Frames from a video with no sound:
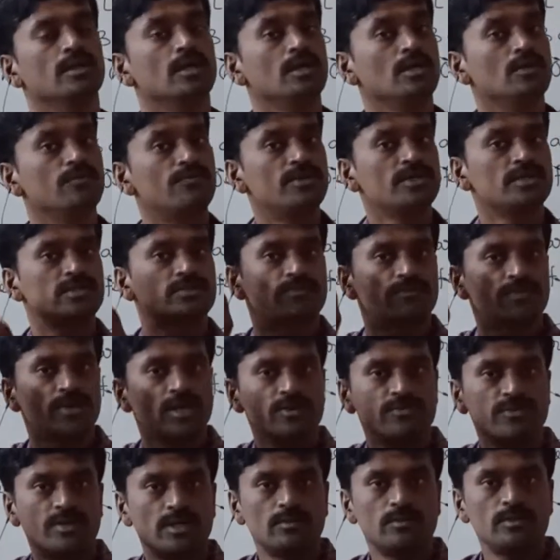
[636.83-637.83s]
If it is
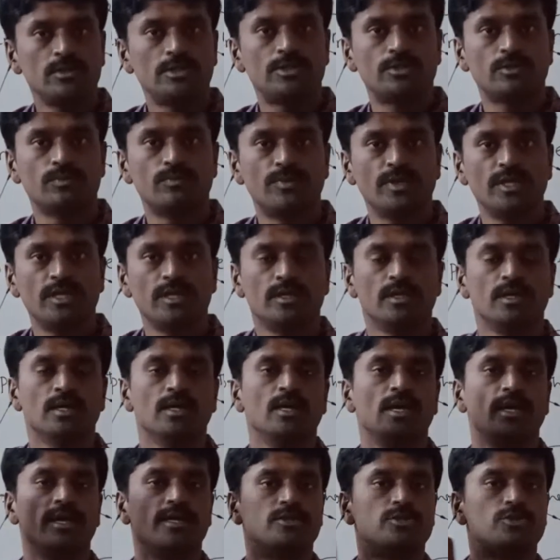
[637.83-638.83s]
favorable to B,
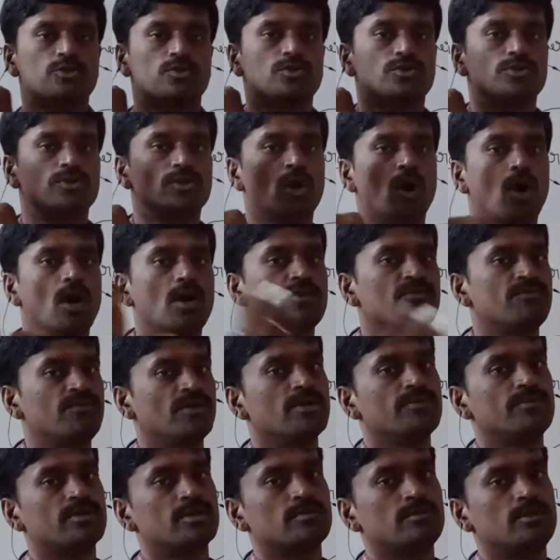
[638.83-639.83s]
it should not
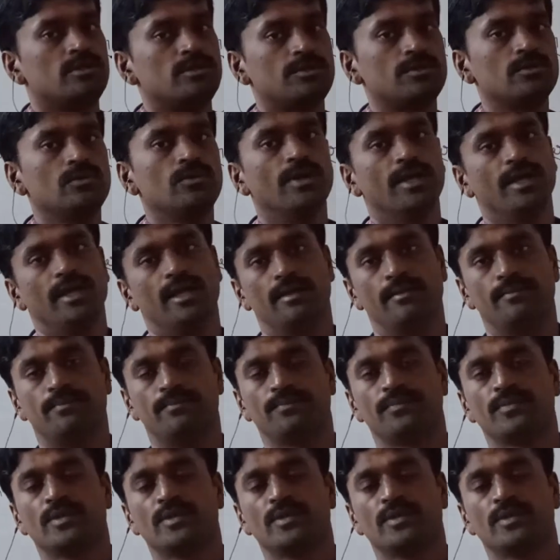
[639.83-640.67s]
favorable to A.